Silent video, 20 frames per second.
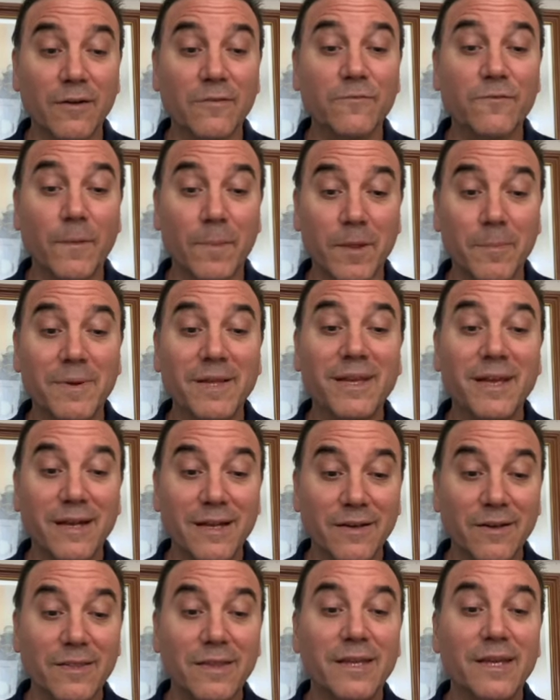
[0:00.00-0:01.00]
from the
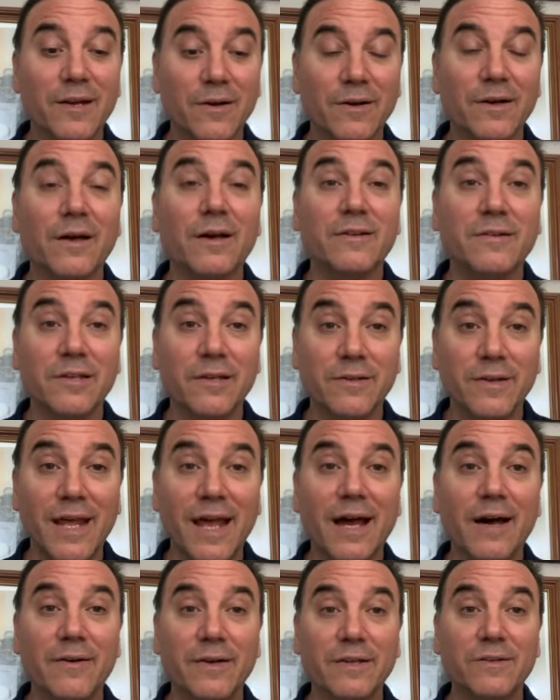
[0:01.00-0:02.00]
beginning of the year till
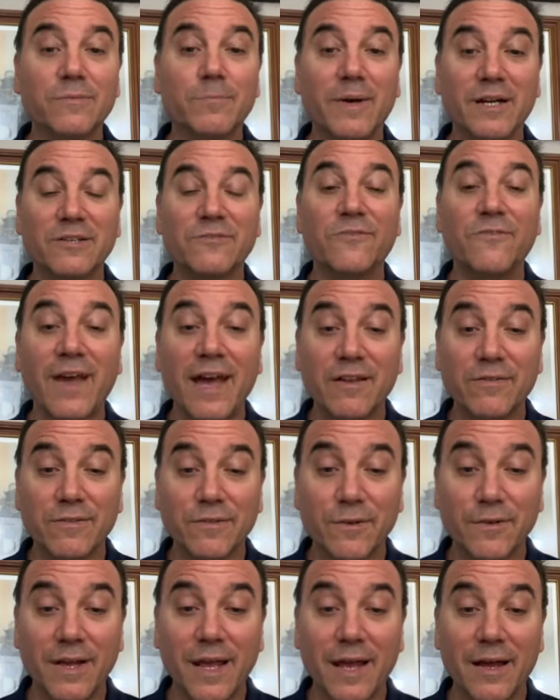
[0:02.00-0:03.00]
now. He's much
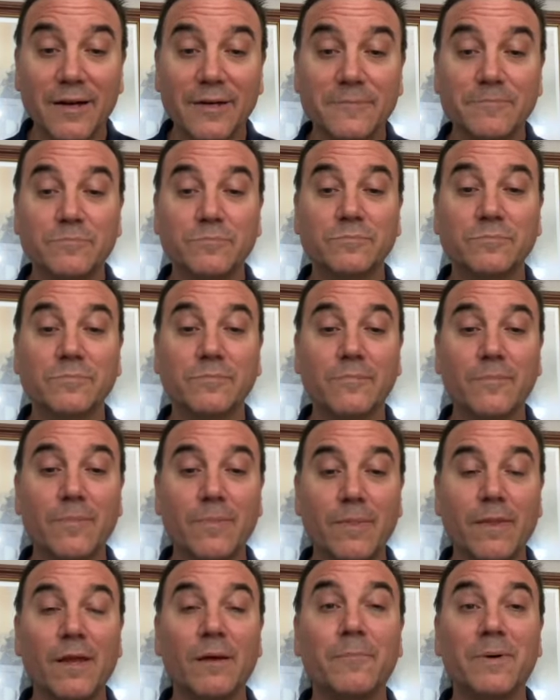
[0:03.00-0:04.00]
faster now,
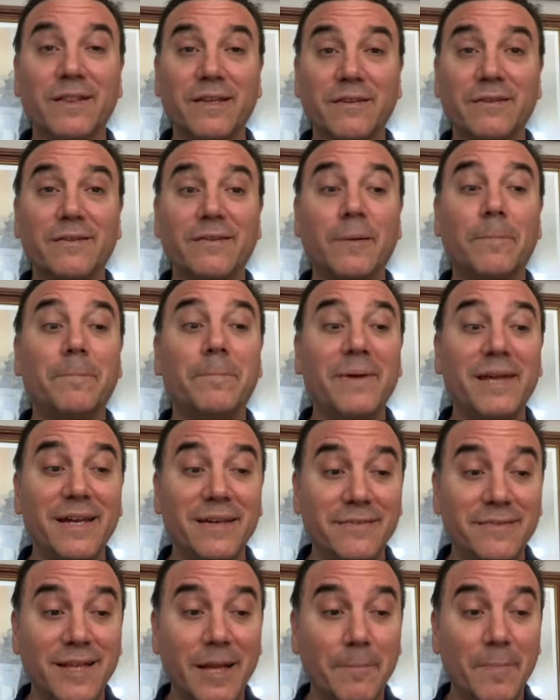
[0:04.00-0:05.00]
but this is a
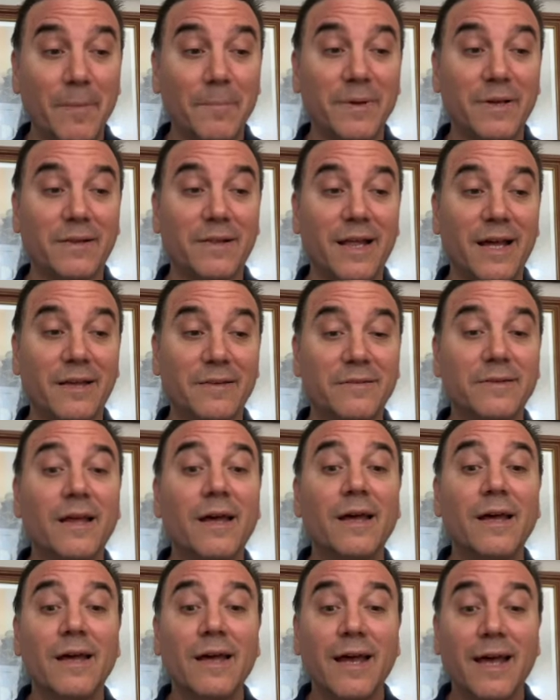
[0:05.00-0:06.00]
big step up in class.
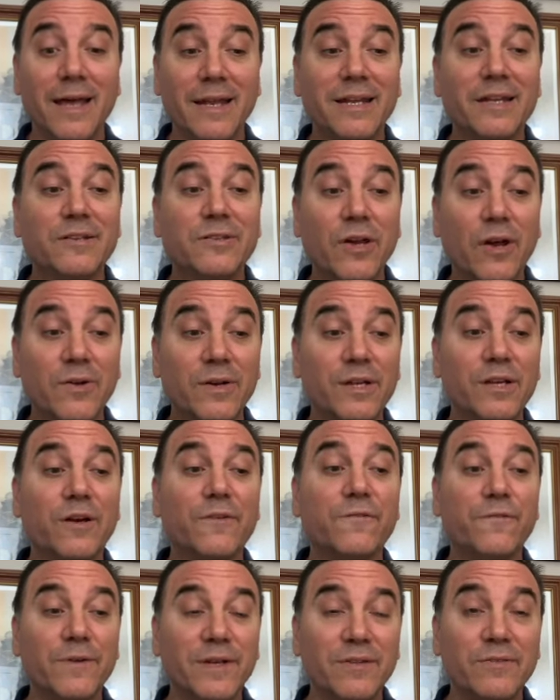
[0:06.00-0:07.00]
And Antonio
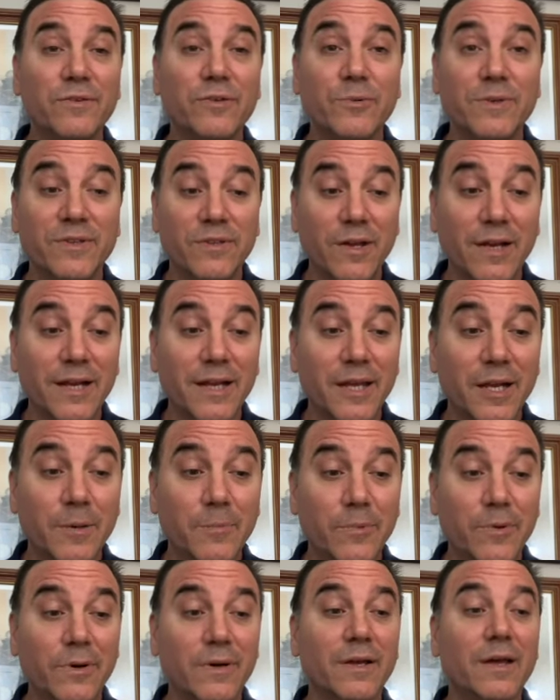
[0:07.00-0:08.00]
Frisou is going to get
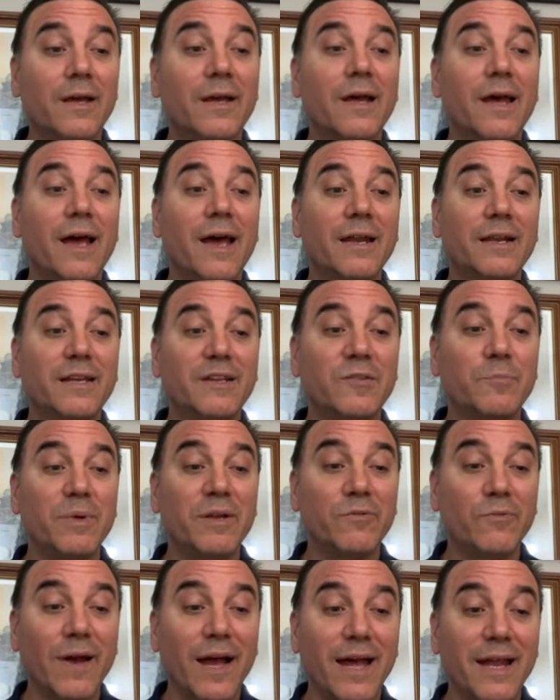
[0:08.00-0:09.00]
aboard. And he's
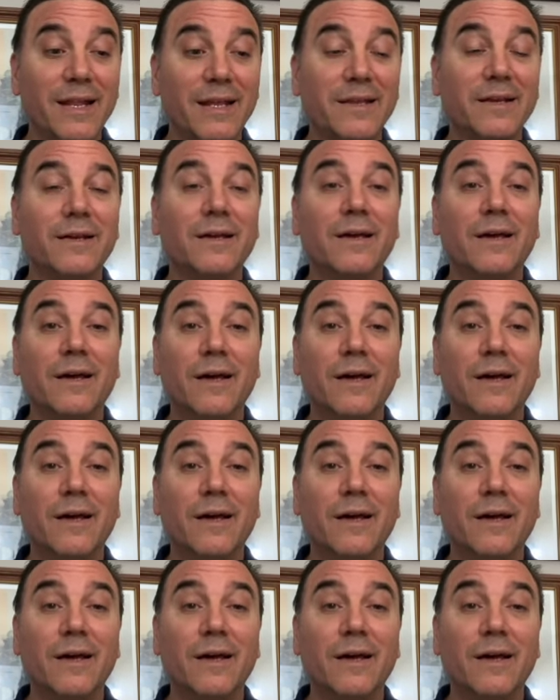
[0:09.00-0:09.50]
been riding